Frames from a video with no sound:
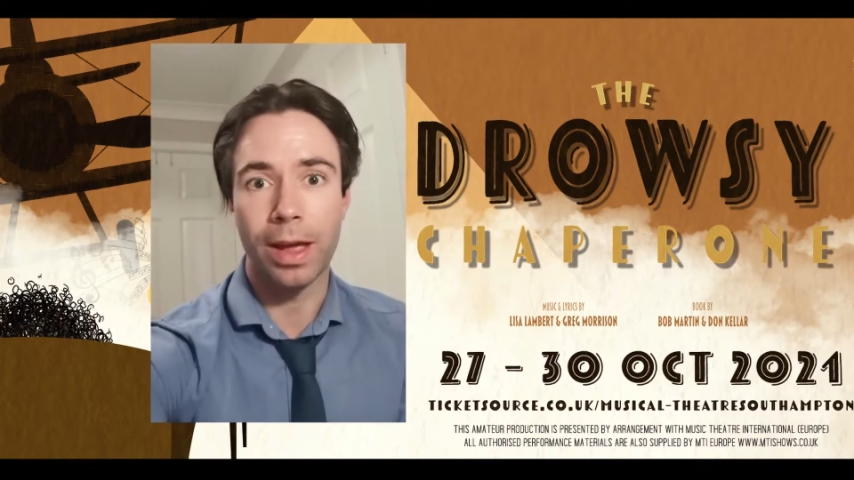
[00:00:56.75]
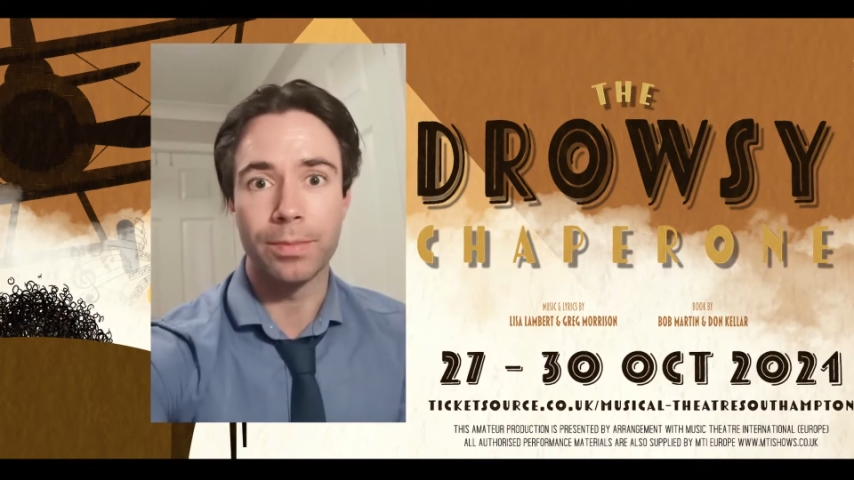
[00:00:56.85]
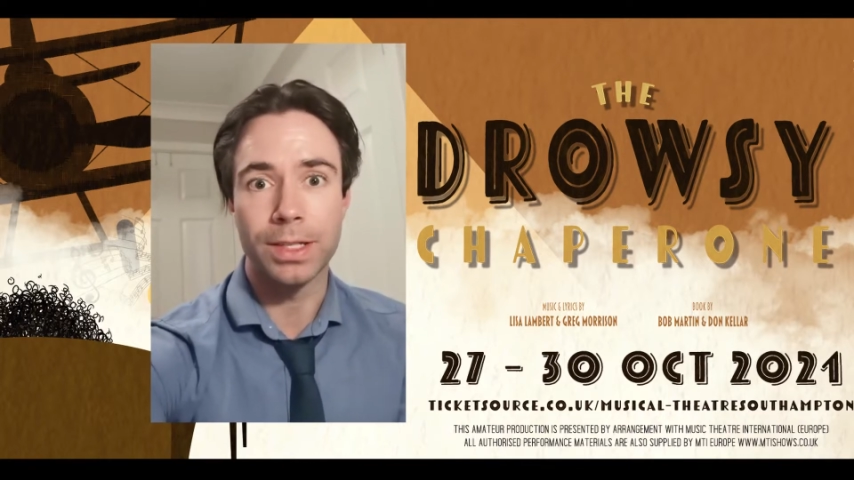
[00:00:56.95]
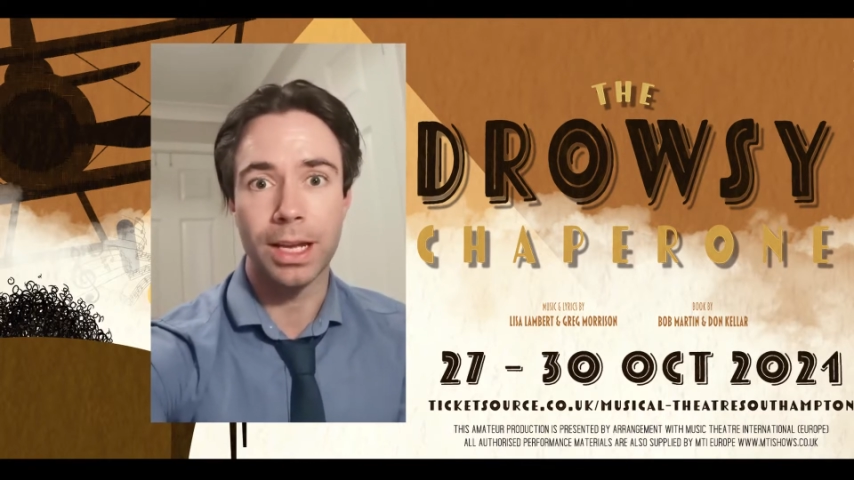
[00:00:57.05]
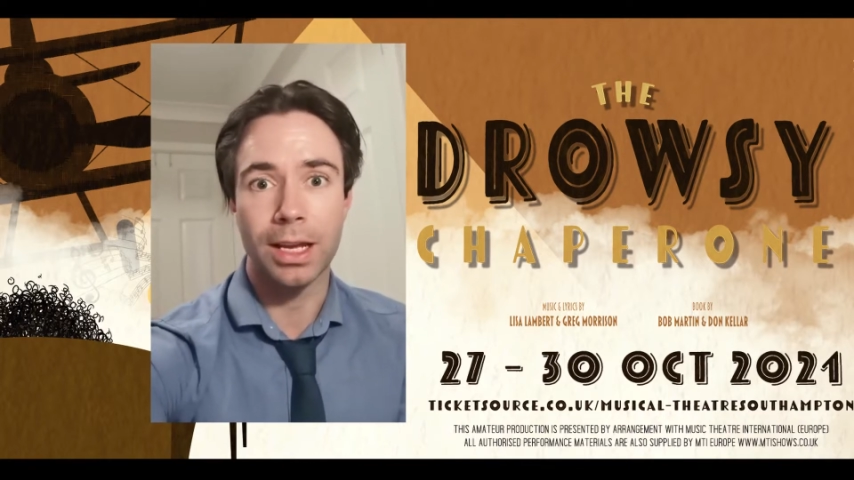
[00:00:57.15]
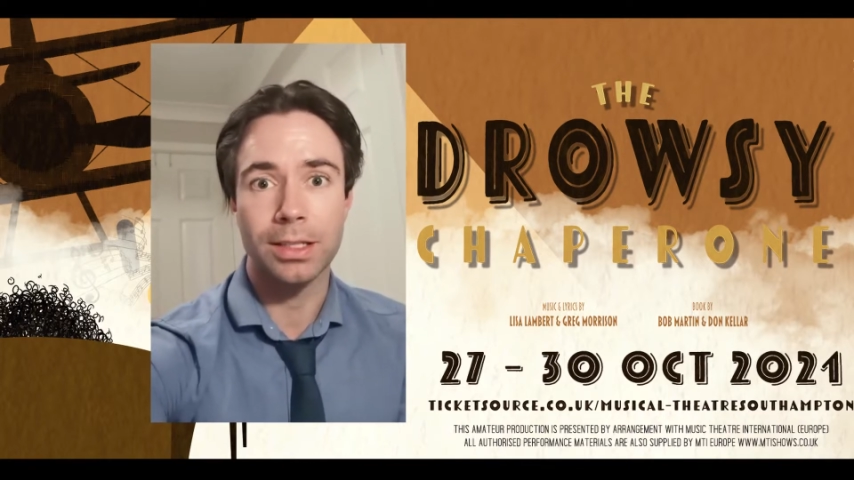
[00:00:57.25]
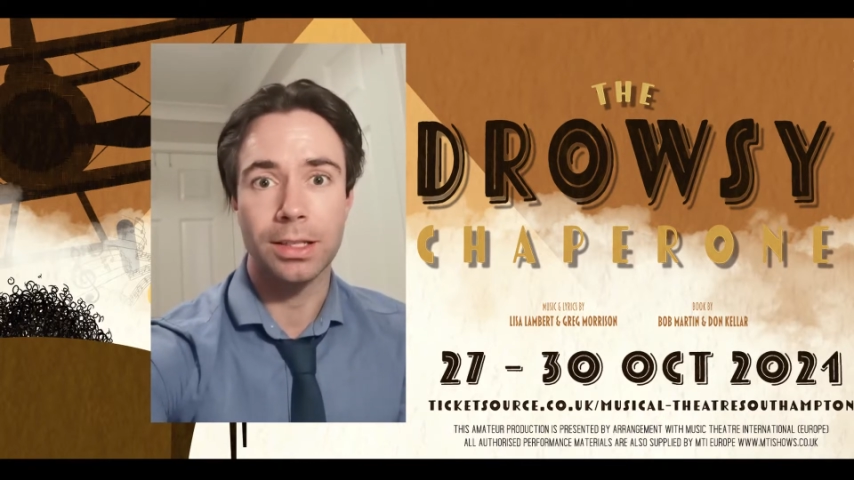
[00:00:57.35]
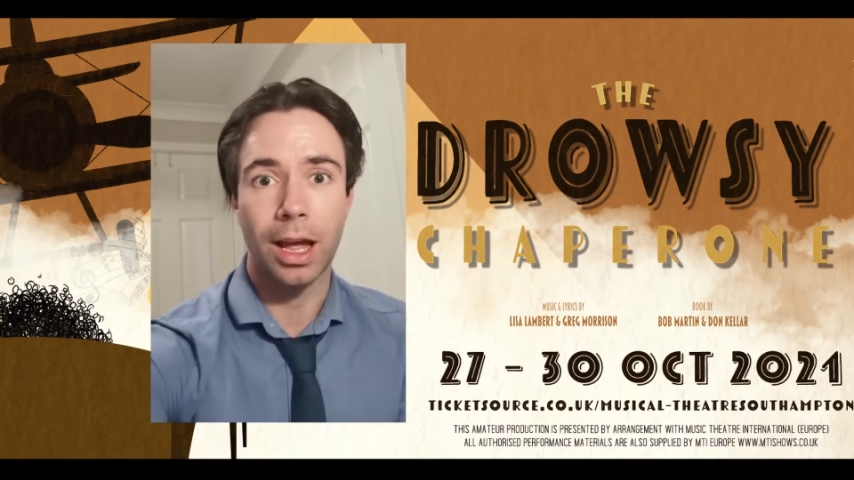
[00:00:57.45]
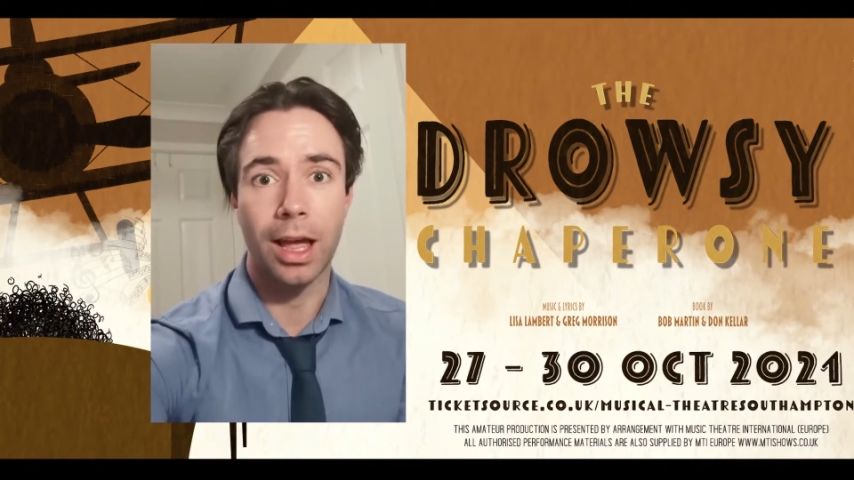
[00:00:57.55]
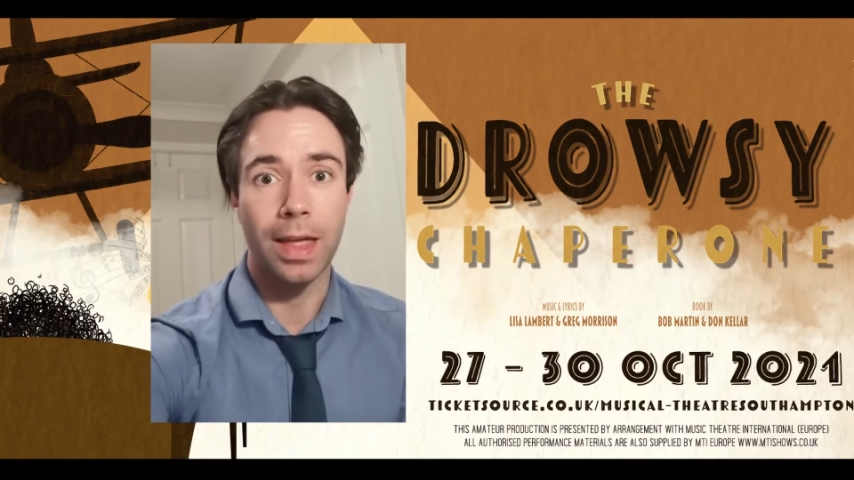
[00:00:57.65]
MTS
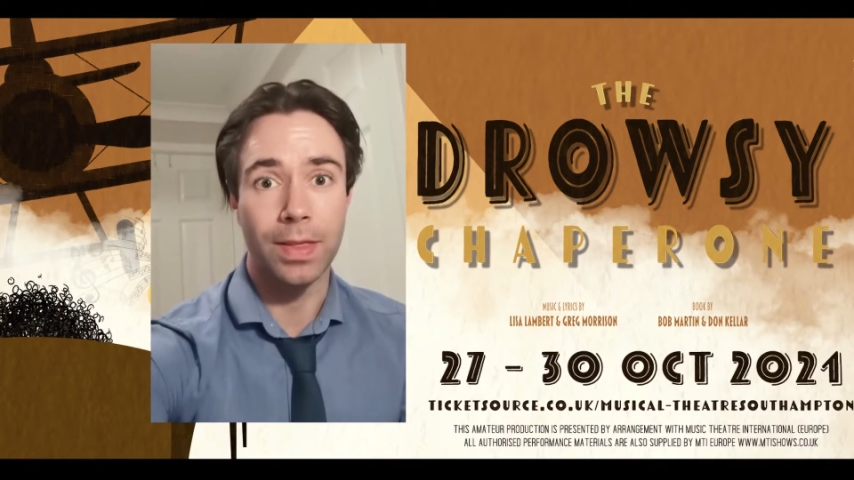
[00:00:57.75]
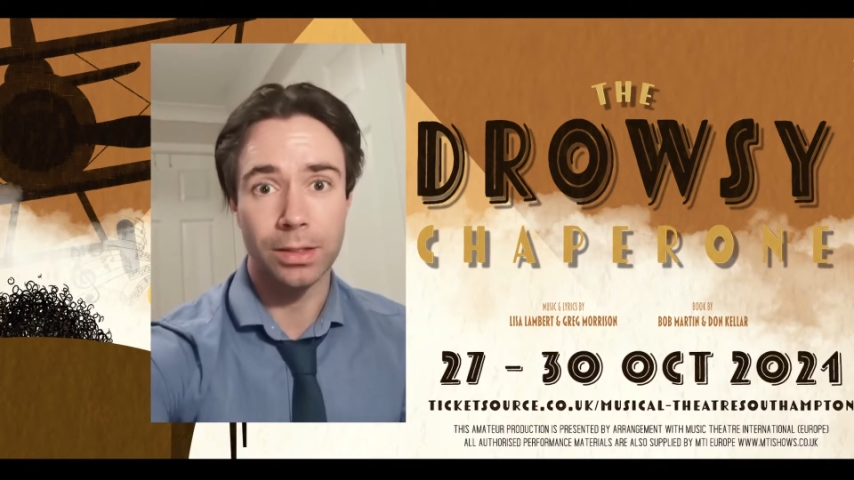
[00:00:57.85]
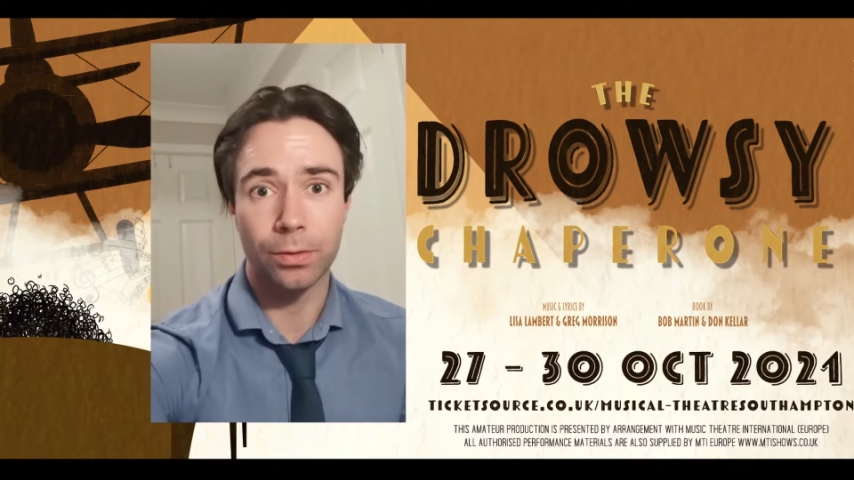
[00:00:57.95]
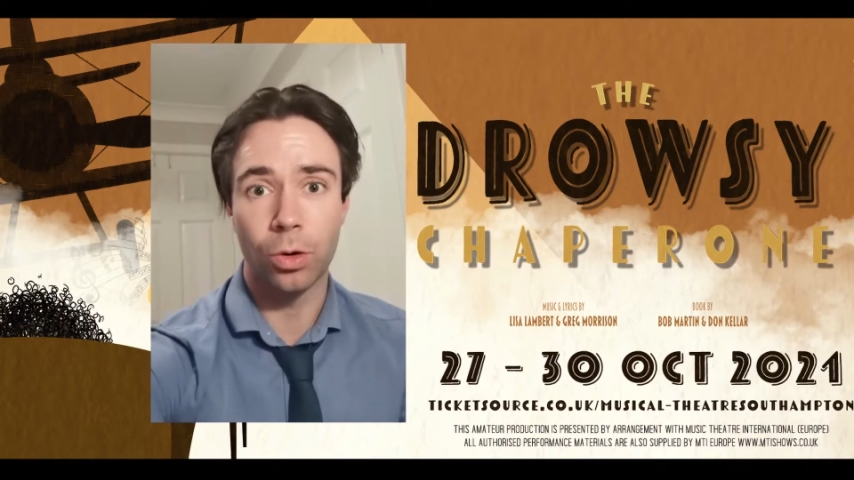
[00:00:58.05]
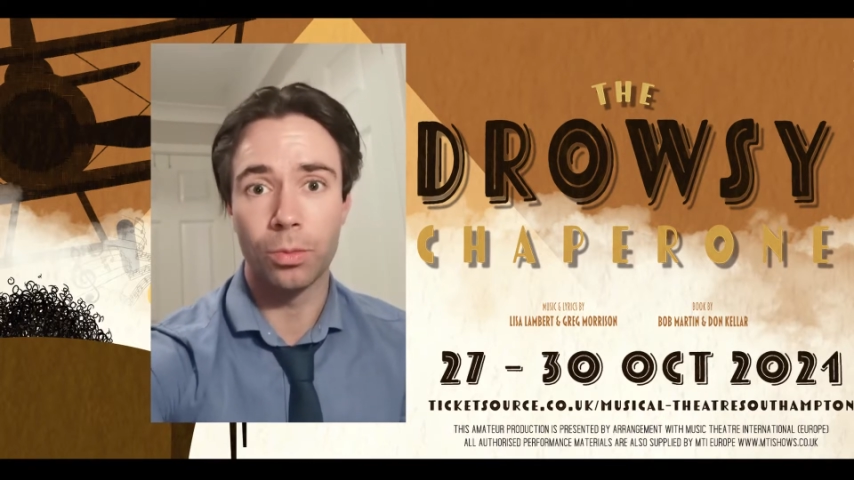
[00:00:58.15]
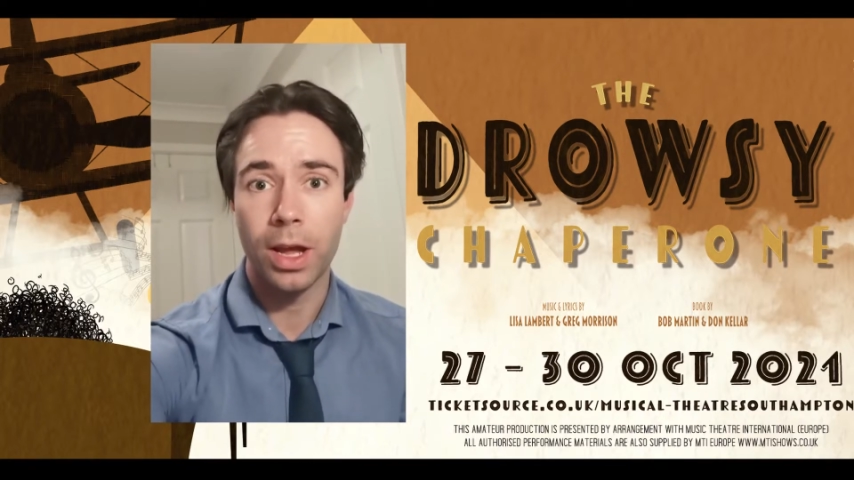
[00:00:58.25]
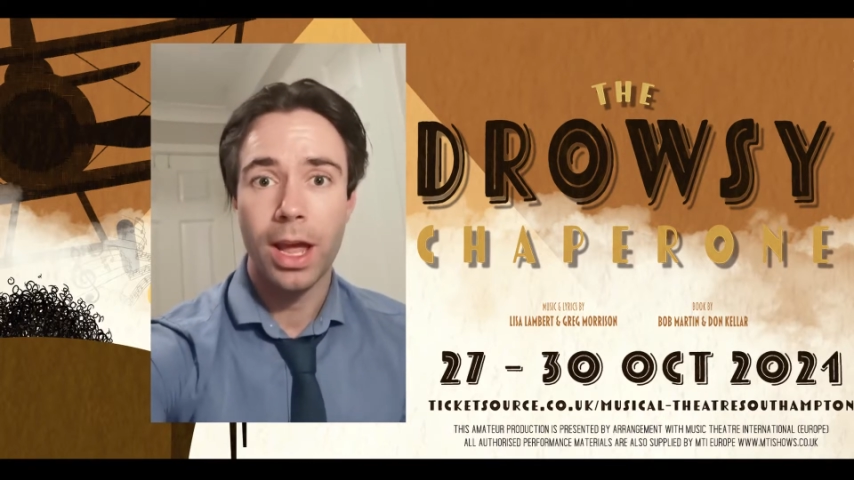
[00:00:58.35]
uh, in this form.